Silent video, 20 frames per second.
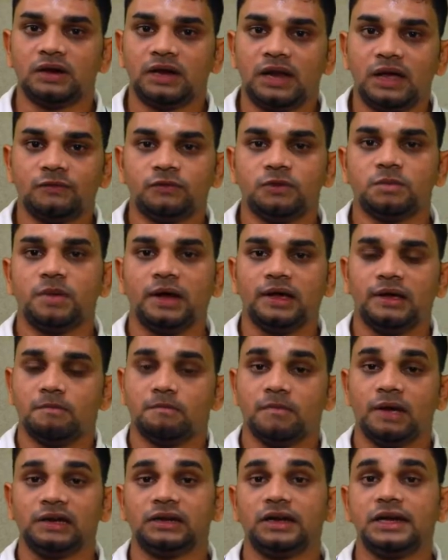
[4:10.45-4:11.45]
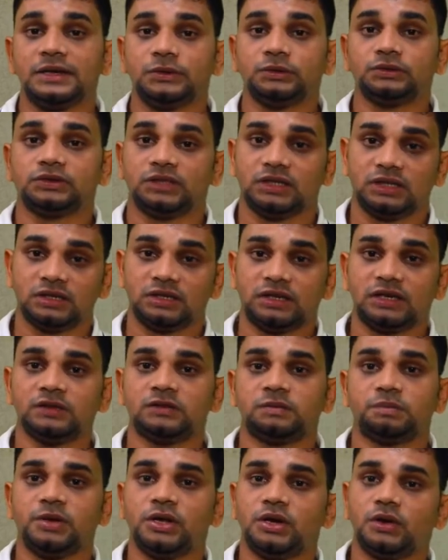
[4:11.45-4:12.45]
left by Mendels in
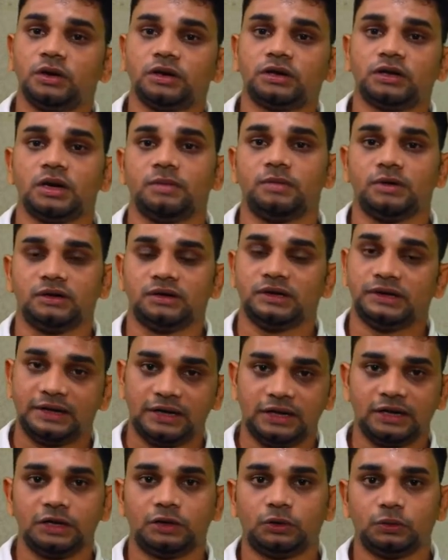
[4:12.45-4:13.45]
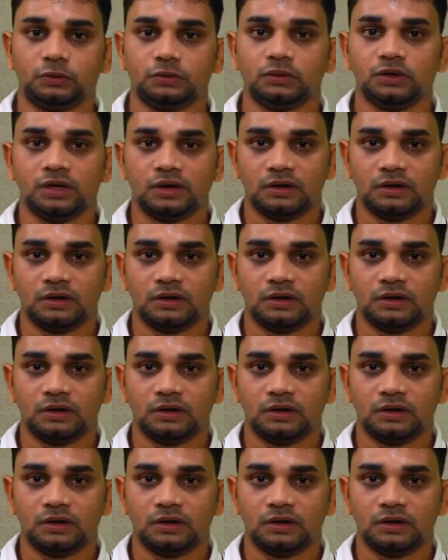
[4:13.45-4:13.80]
his periodic table? Any 2.